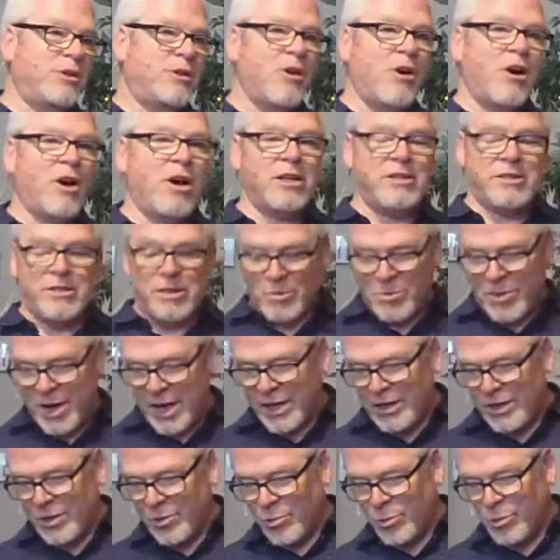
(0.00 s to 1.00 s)
with God to
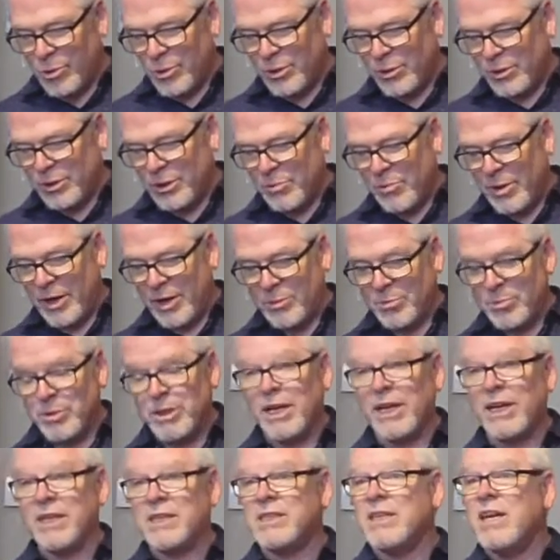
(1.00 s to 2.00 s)
make the world a better
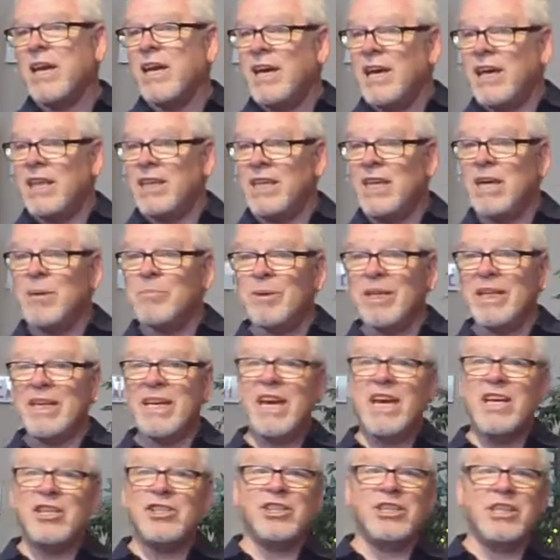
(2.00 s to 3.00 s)
place. And the
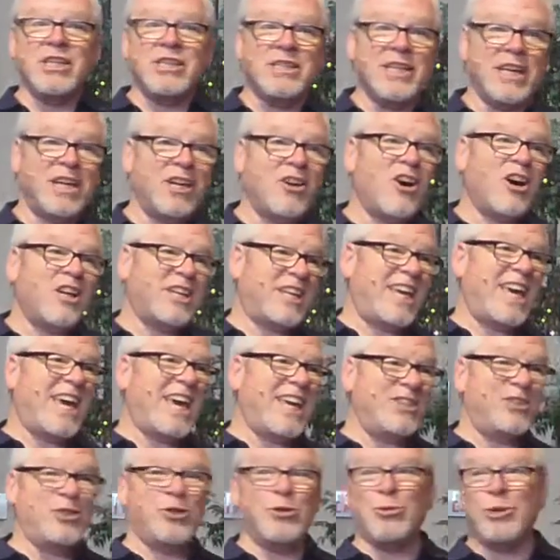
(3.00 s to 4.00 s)
implication is that God
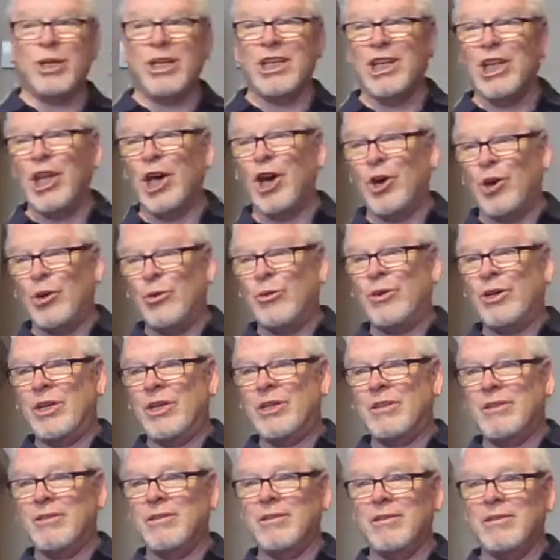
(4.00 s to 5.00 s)
can't do it alone,
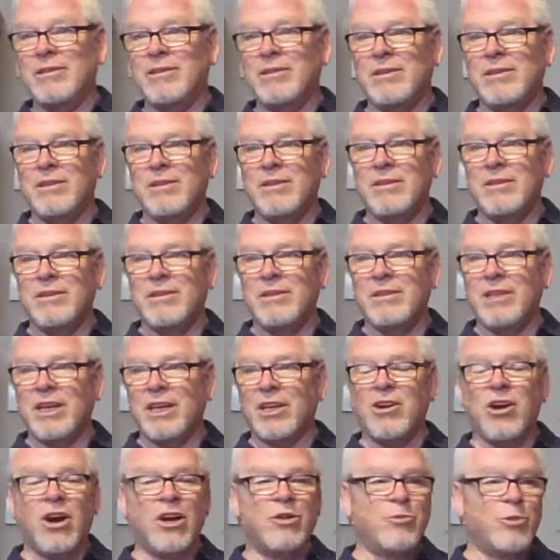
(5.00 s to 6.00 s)
that
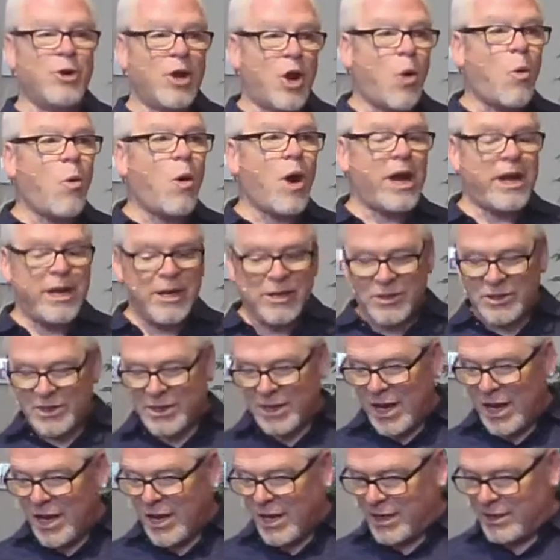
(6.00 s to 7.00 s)
God
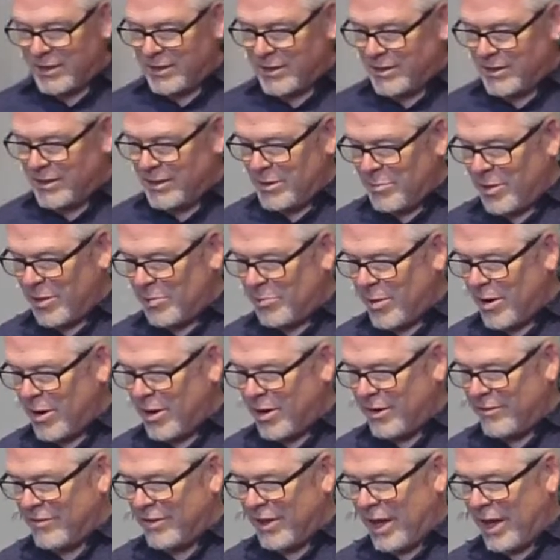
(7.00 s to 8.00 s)
requires us to be
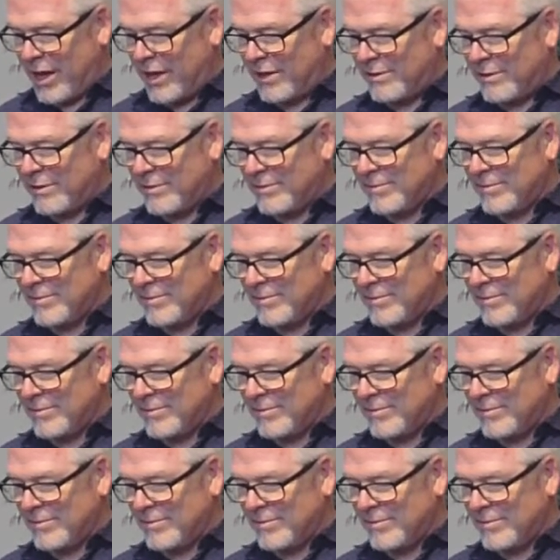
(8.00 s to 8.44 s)
part of that.